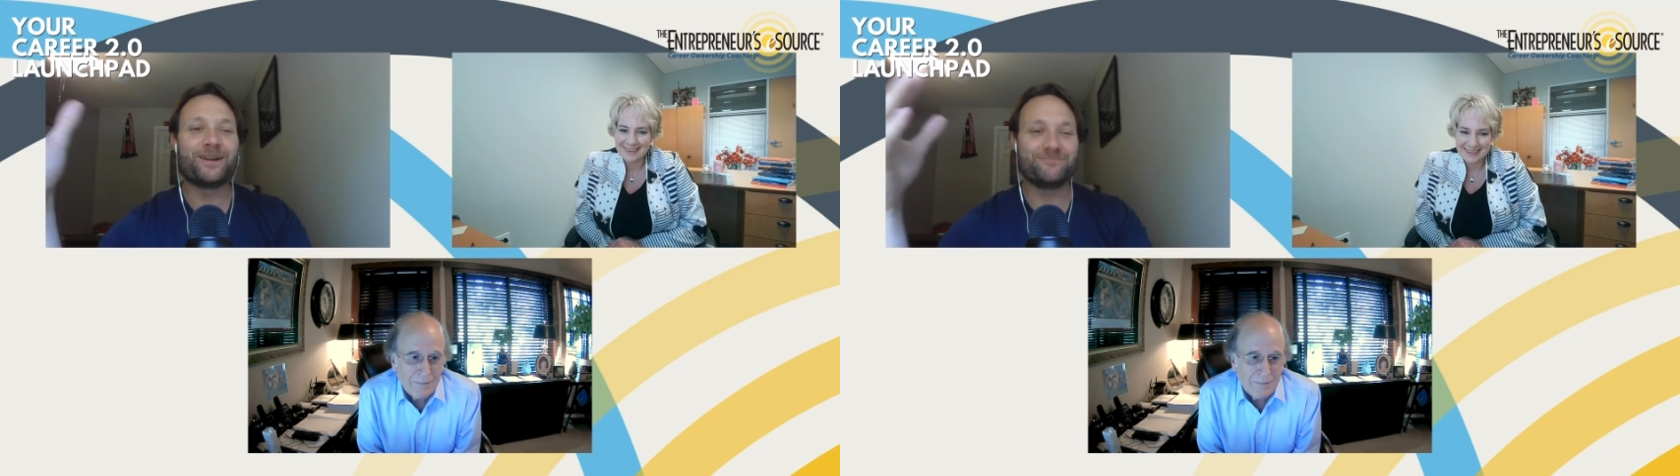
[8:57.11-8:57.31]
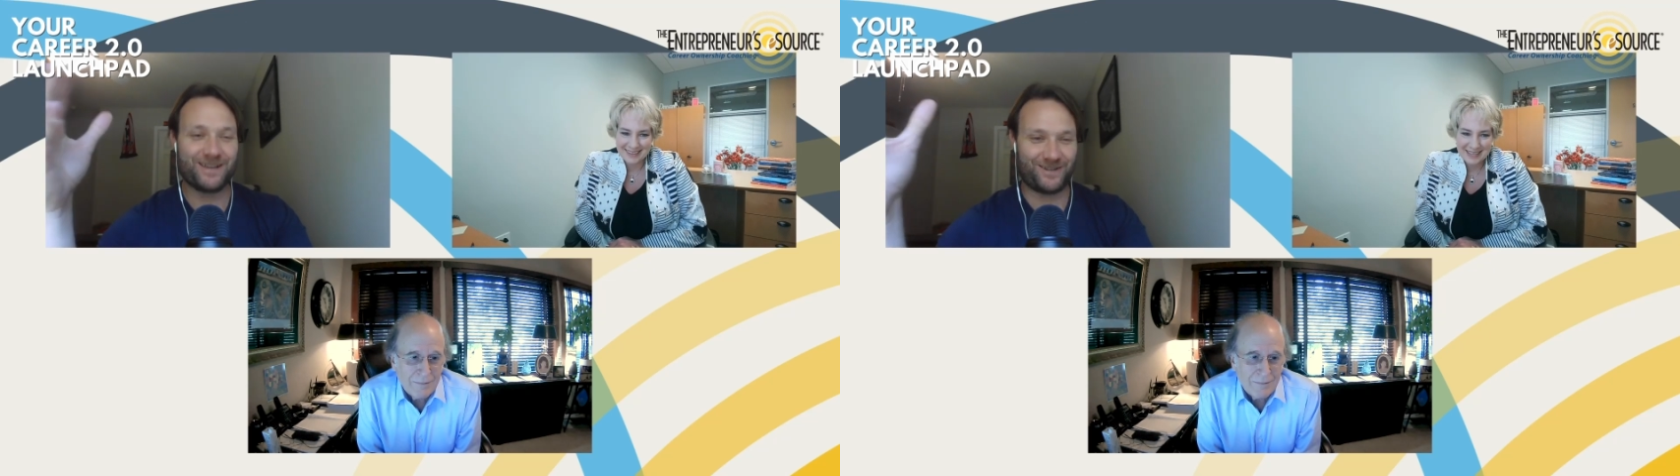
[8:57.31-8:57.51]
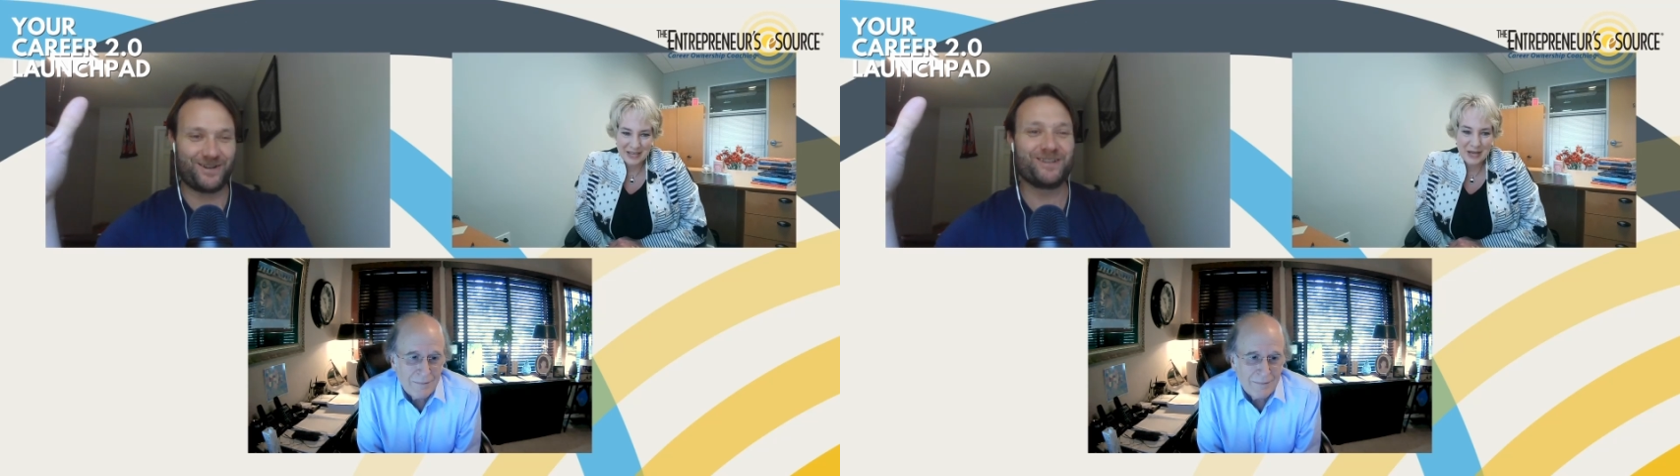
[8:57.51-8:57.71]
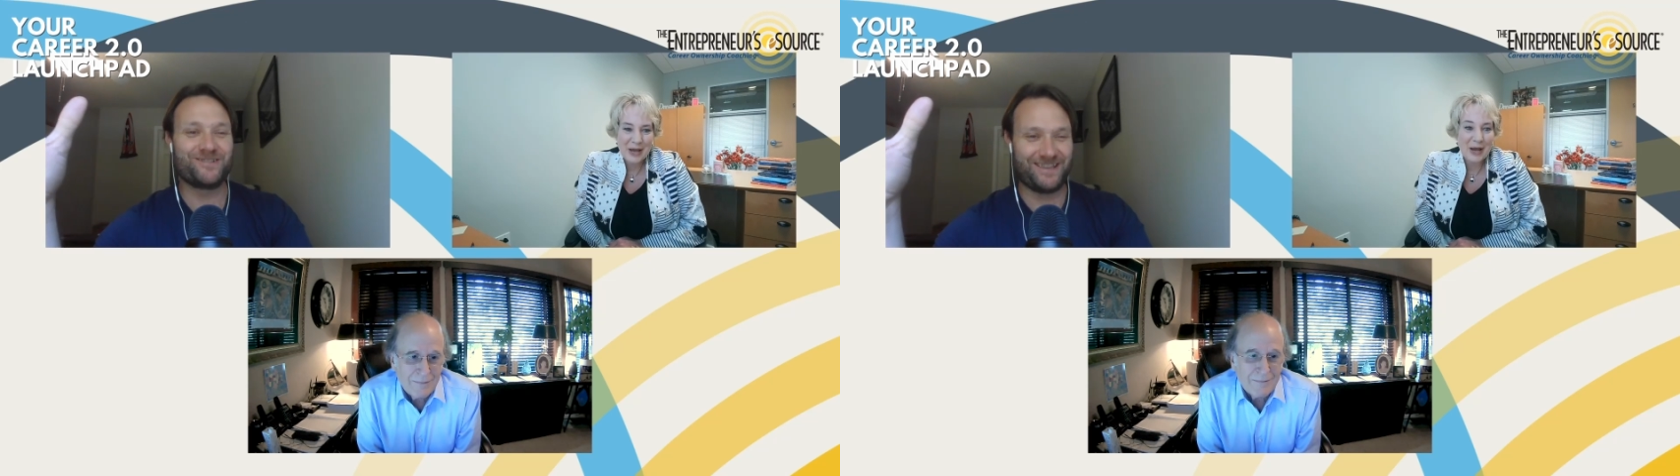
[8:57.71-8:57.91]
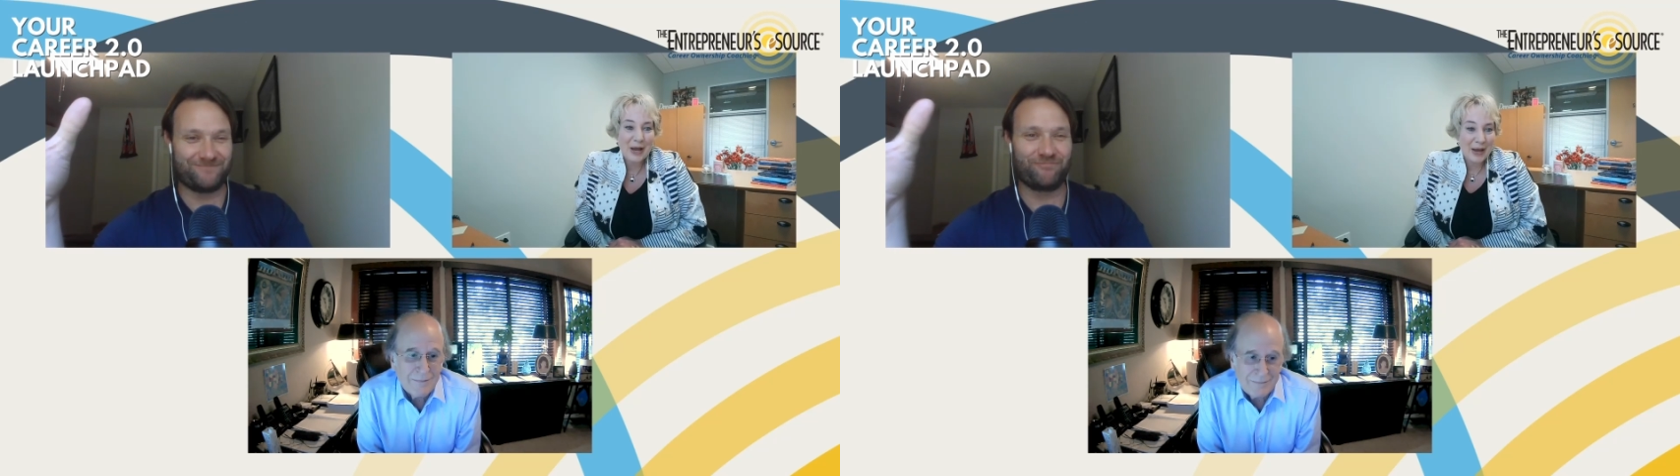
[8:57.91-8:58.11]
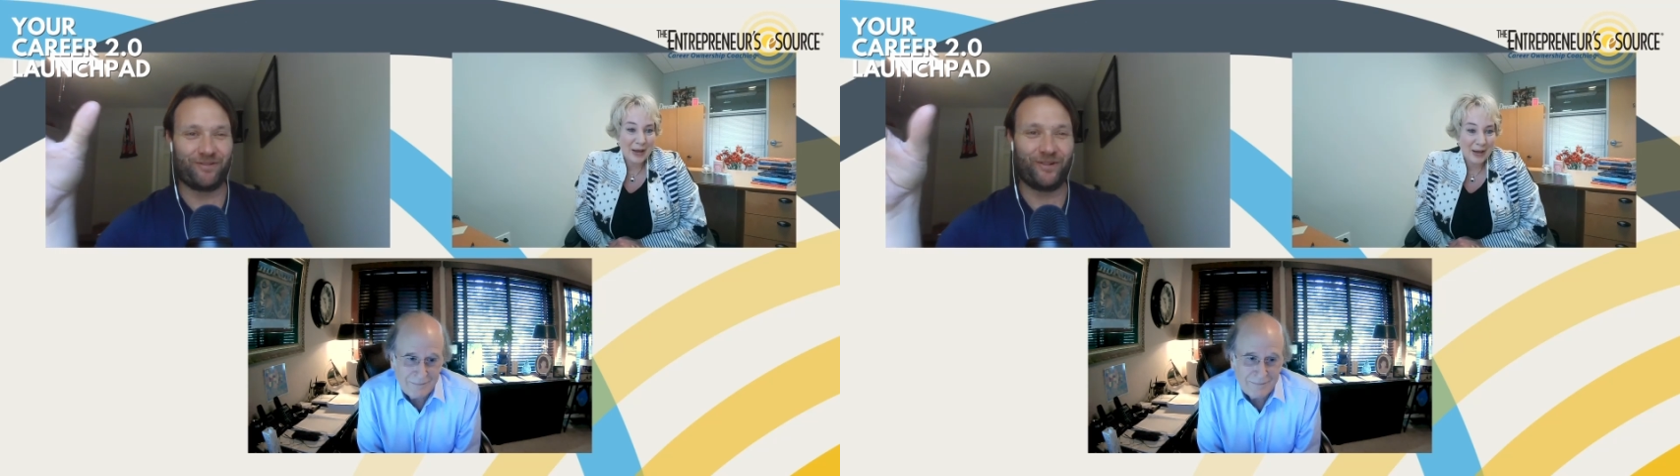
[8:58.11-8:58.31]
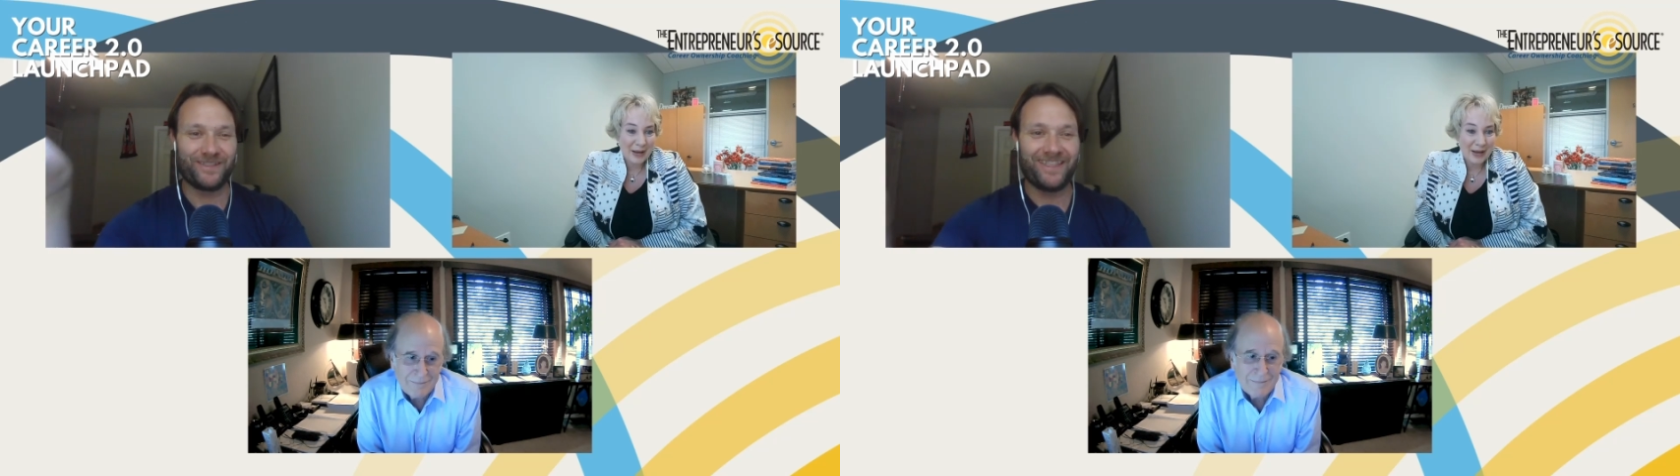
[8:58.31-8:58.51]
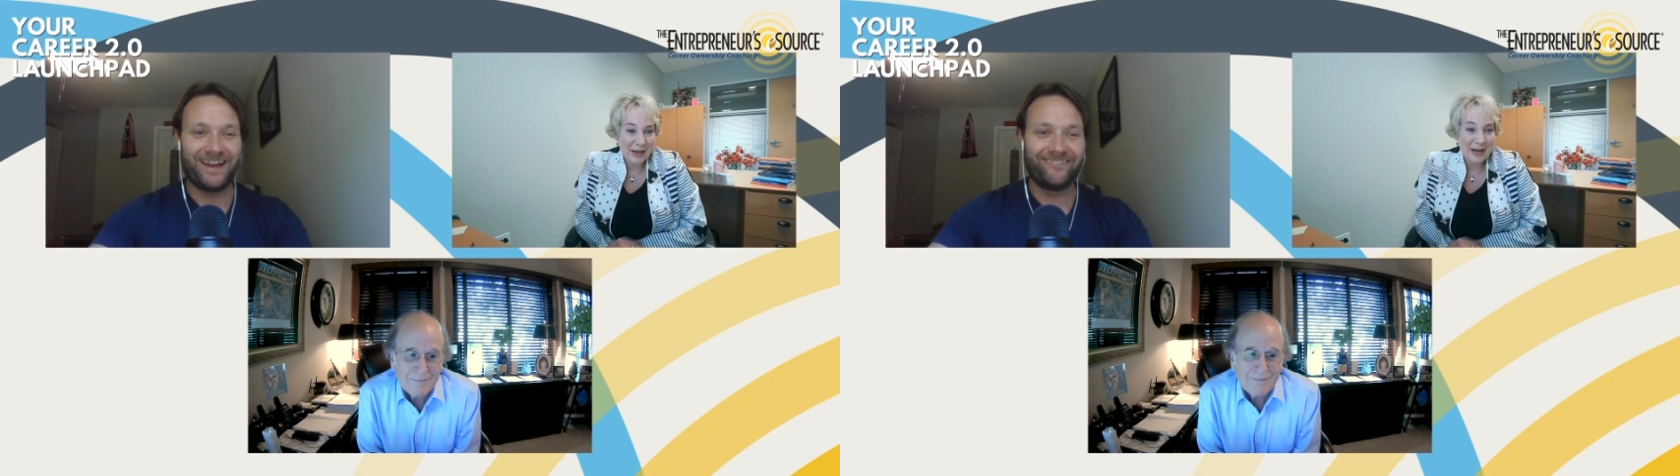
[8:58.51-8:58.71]
How to make sure you get
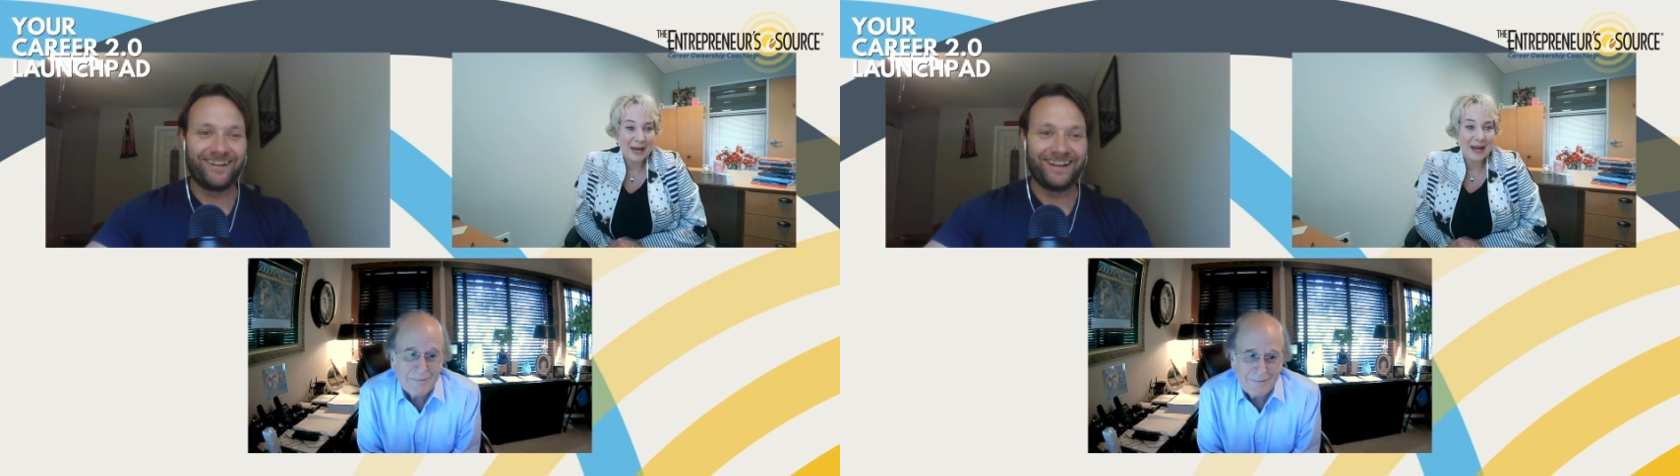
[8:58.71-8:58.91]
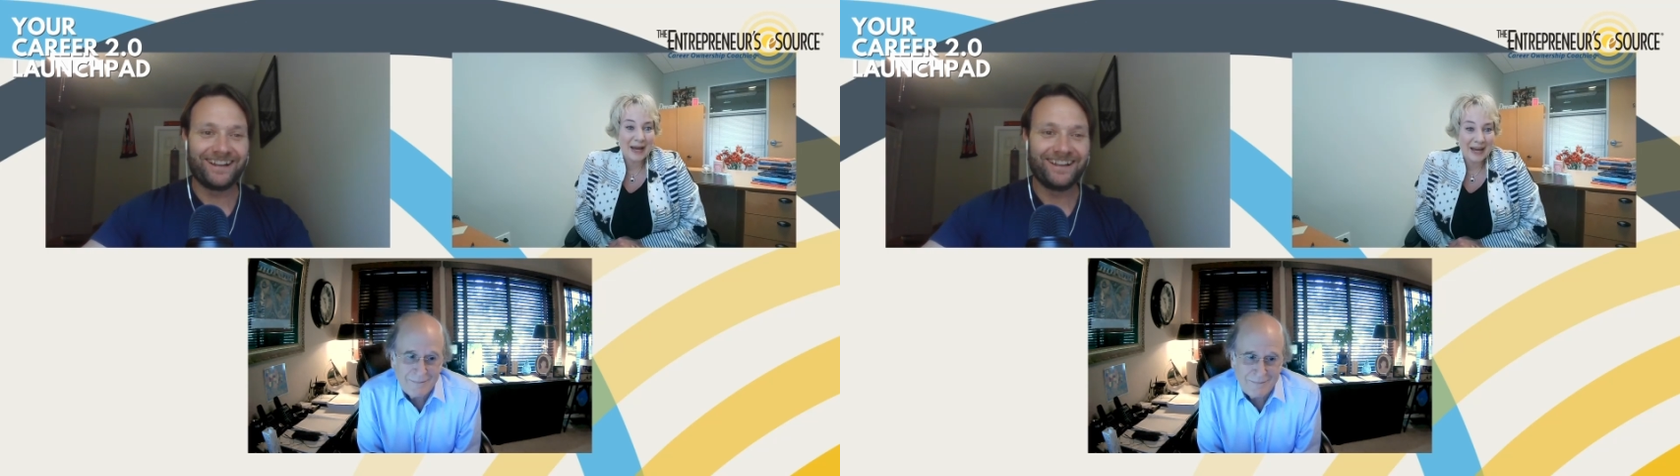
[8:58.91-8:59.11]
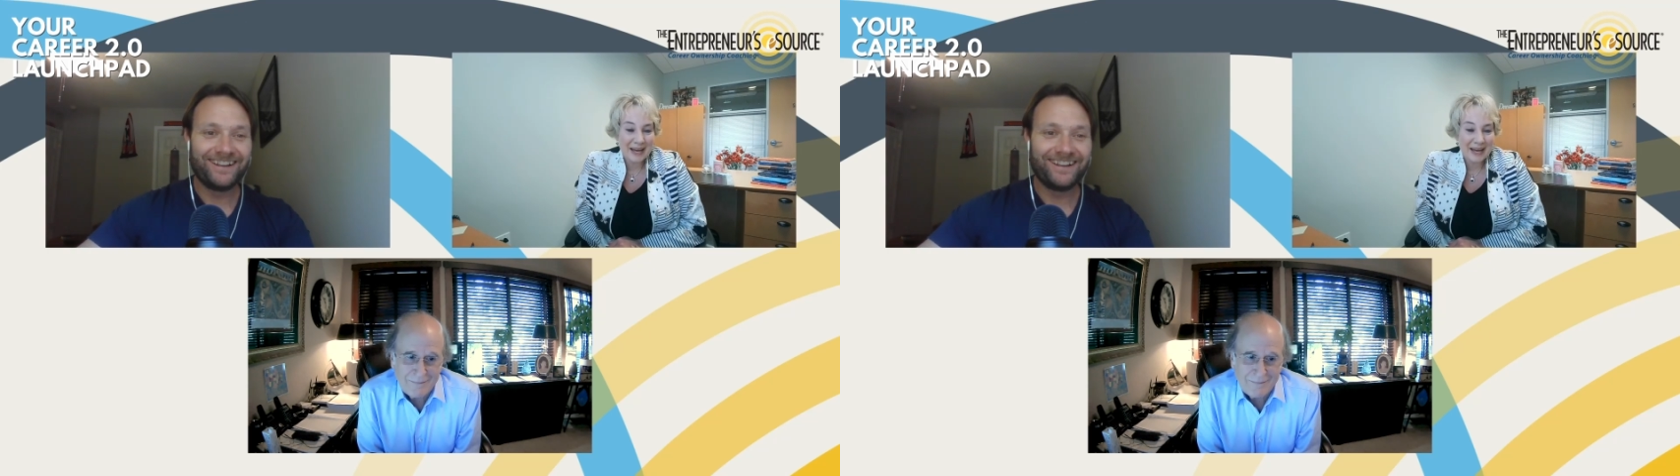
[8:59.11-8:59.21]
employed that way.